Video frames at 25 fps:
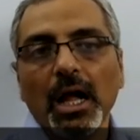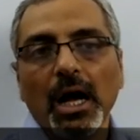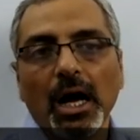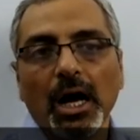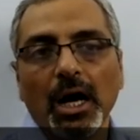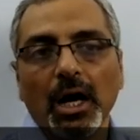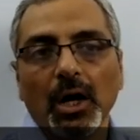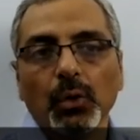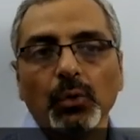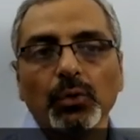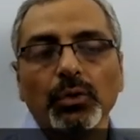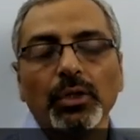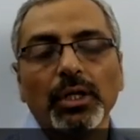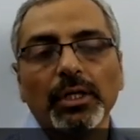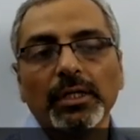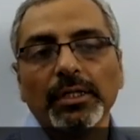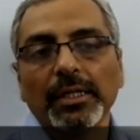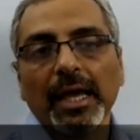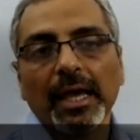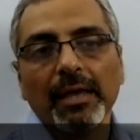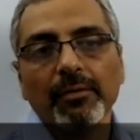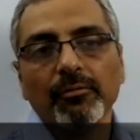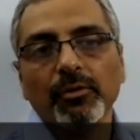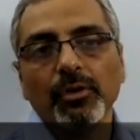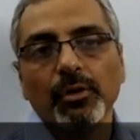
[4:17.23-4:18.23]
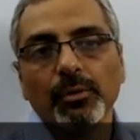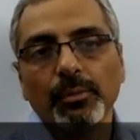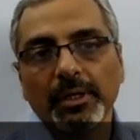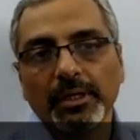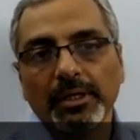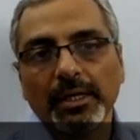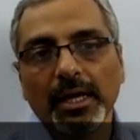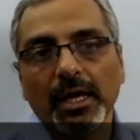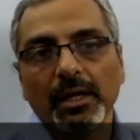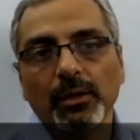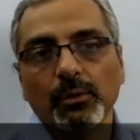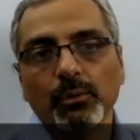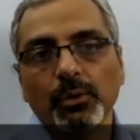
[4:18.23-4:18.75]
how the time will be
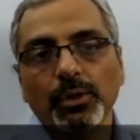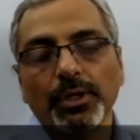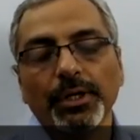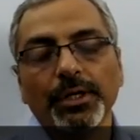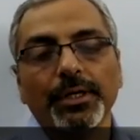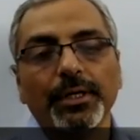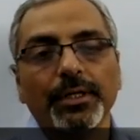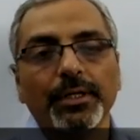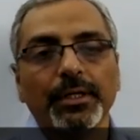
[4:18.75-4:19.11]
calculated.